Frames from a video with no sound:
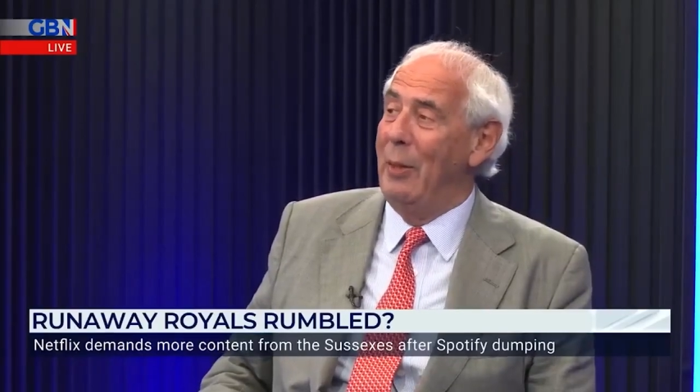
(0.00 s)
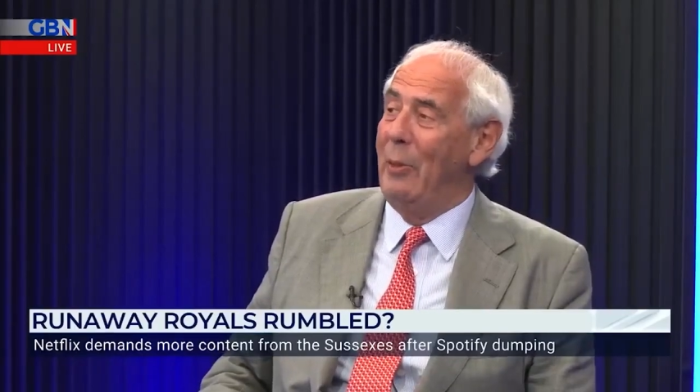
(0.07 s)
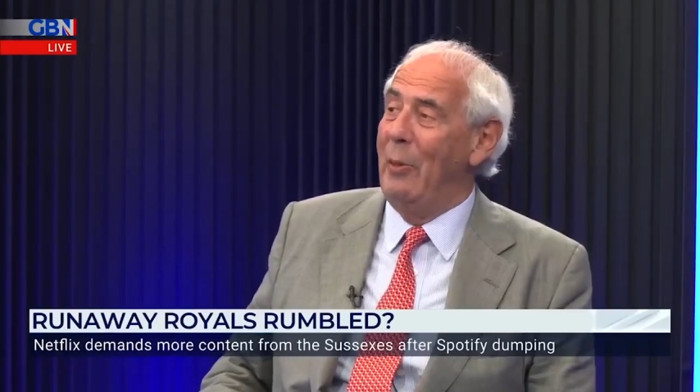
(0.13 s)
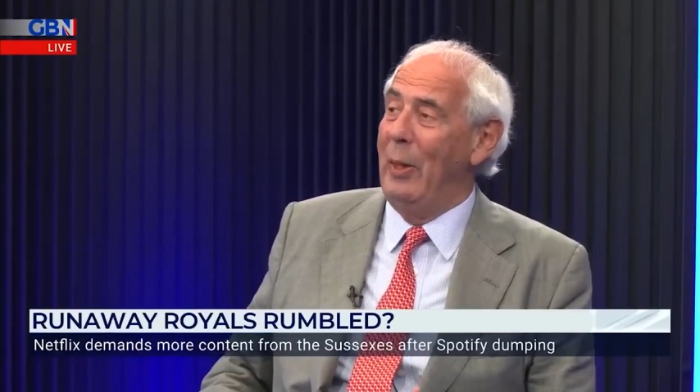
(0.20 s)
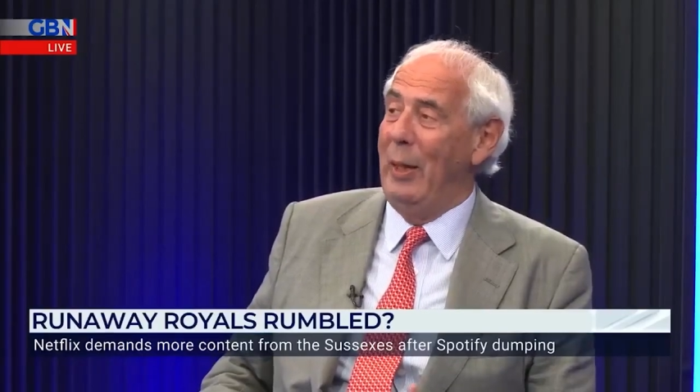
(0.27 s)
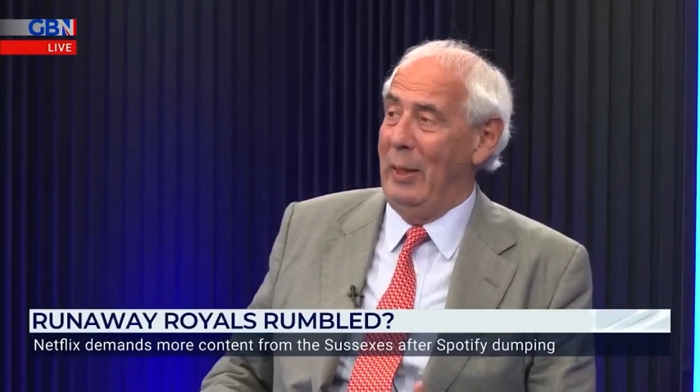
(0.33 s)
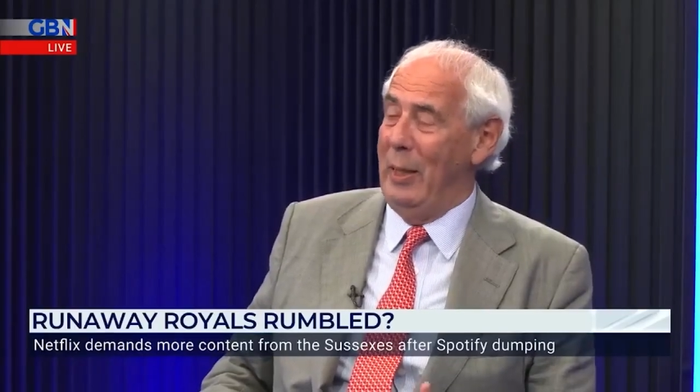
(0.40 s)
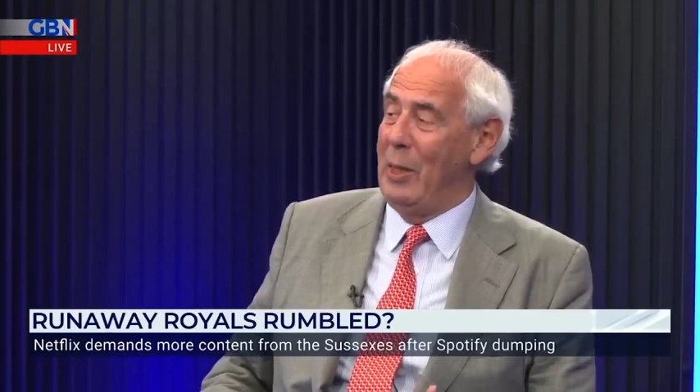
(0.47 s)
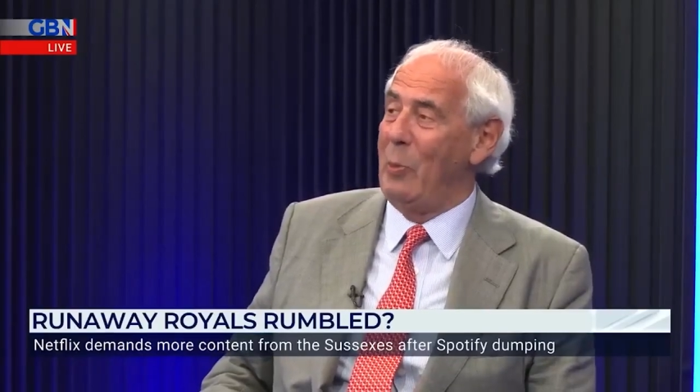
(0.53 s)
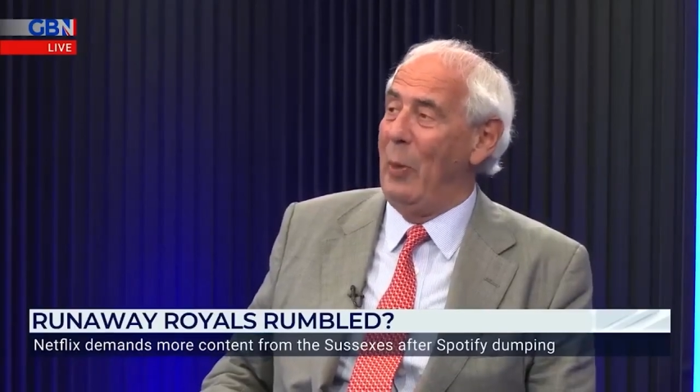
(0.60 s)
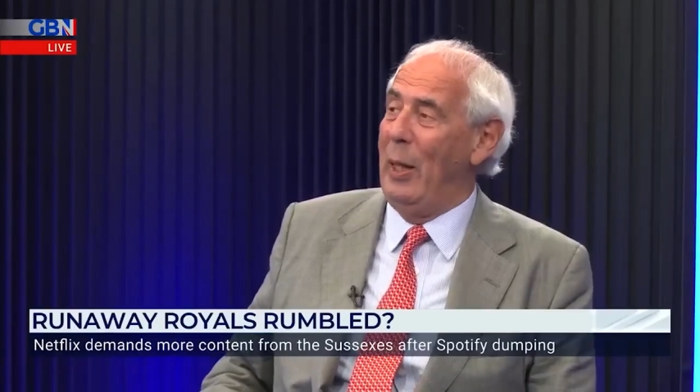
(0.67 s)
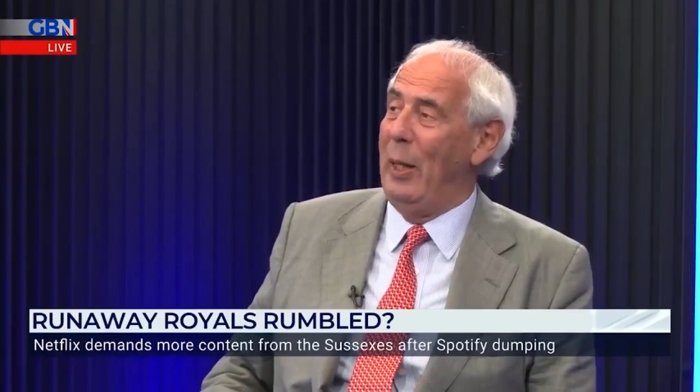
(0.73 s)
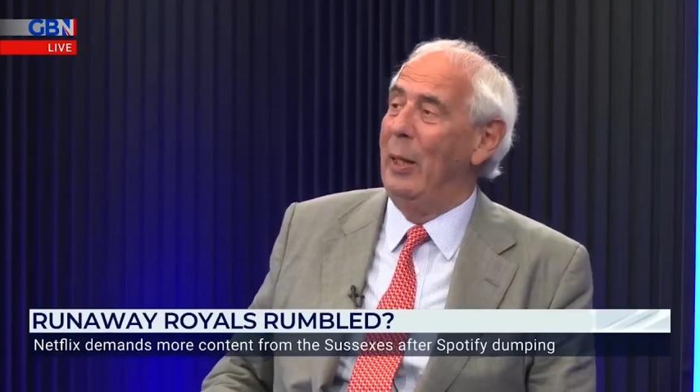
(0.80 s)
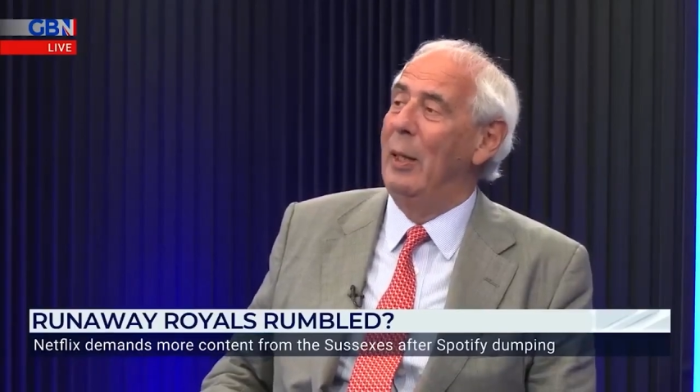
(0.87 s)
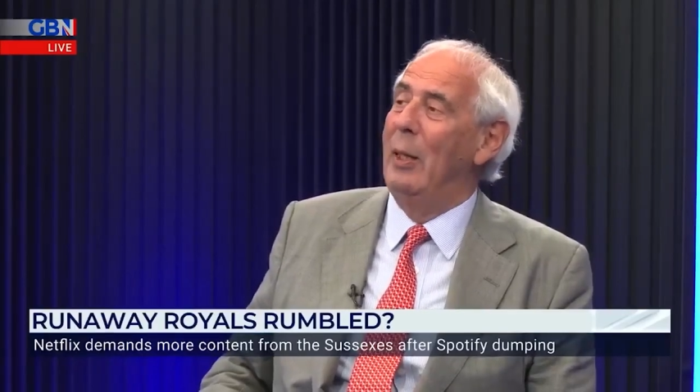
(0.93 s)
who this
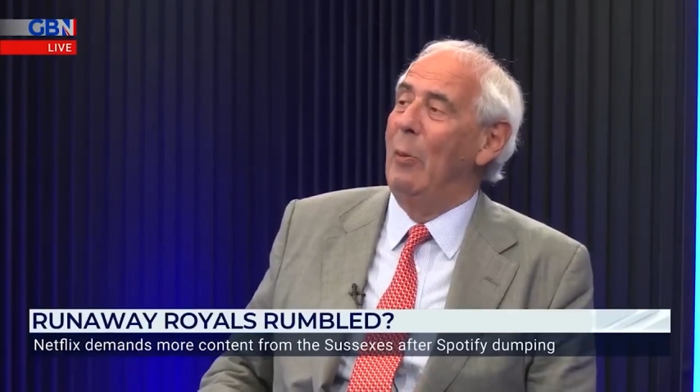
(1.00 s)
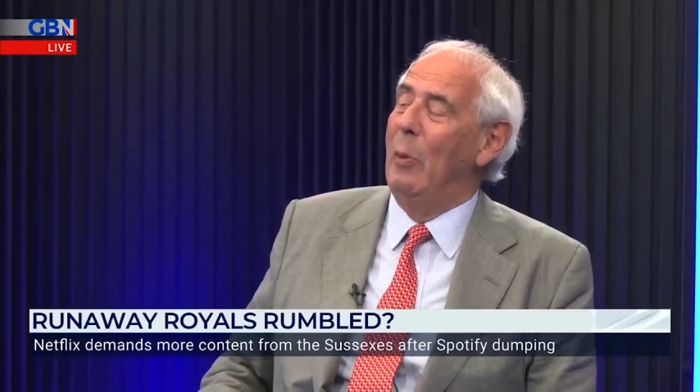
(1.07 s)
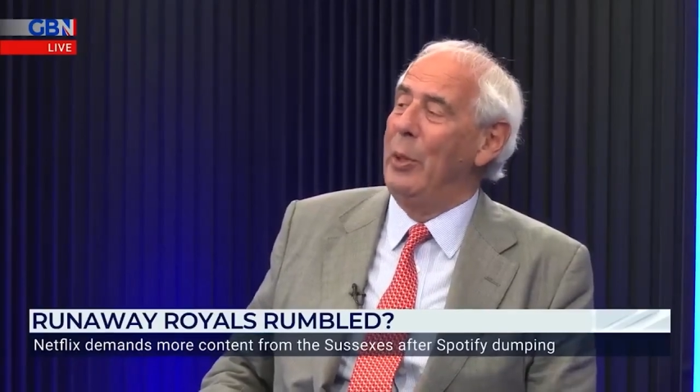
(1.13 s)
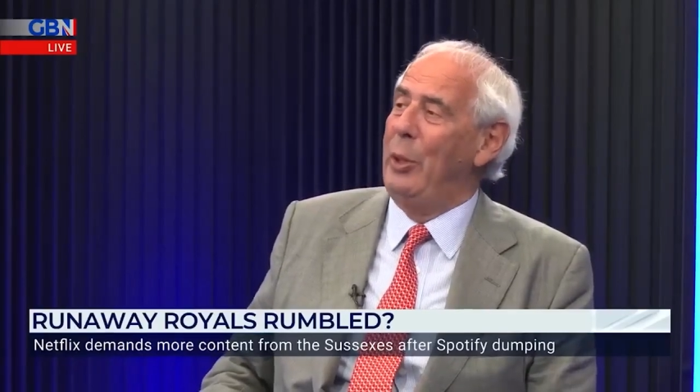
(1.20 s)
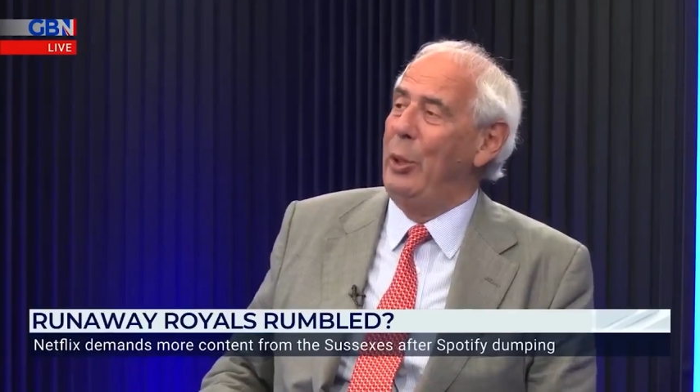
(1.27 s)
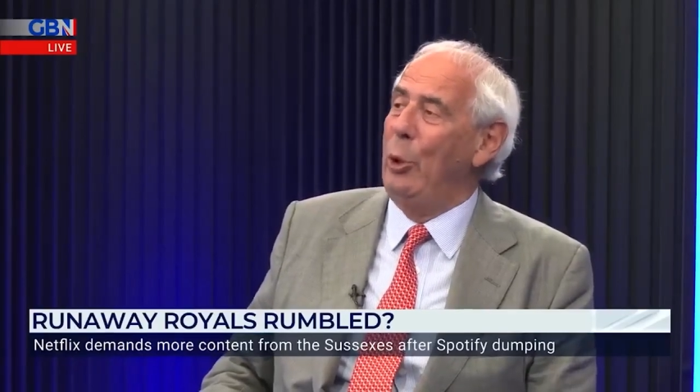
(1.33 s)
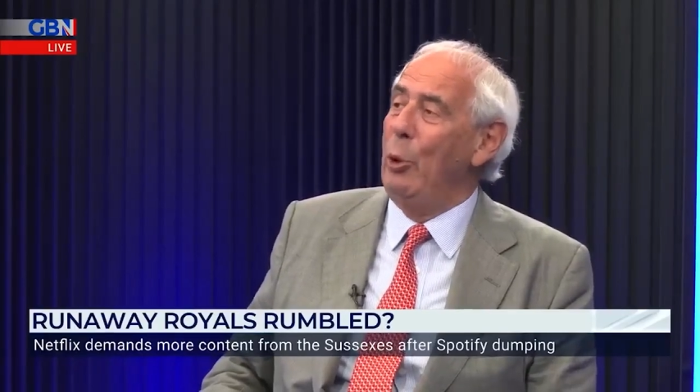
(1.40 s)
week was